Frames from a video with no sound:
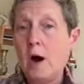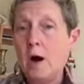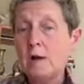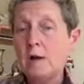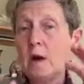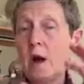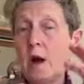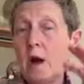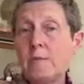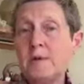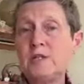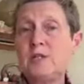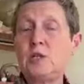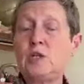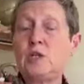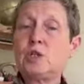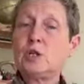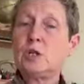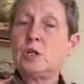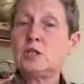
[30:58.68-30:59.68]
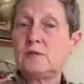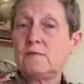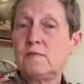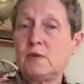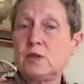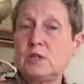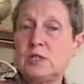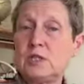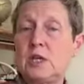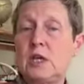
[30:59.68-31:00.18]
So one composition is
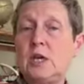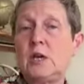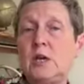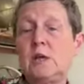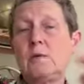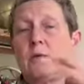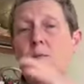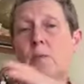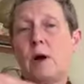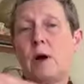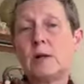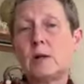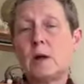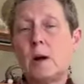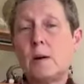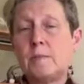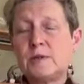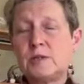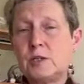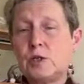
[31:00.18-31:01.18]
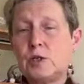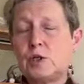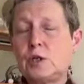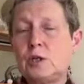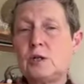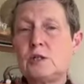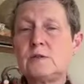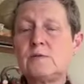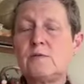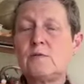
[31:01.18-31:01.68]
for the skin, one
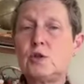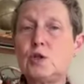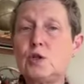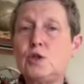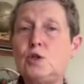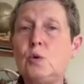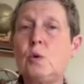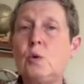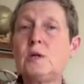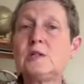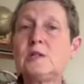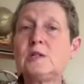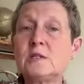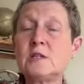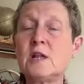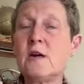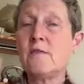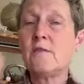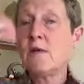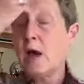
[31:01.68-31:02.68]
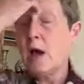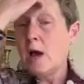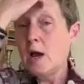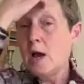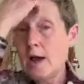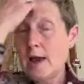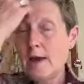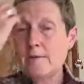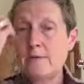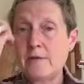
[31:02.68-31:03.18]
composition is for the joints and stuff,
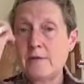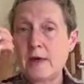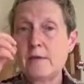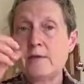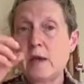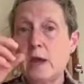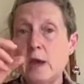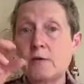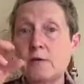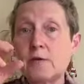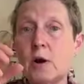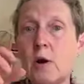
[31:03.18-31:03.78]
and then the